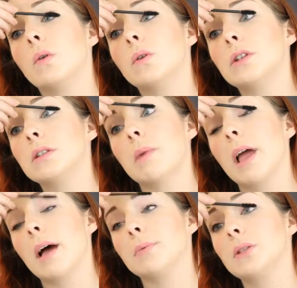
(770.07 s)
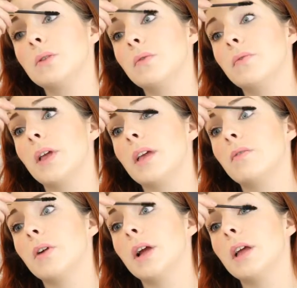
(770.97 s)
which is my absolute
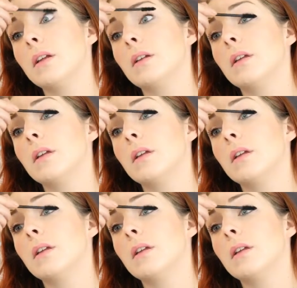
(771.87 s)
favorite.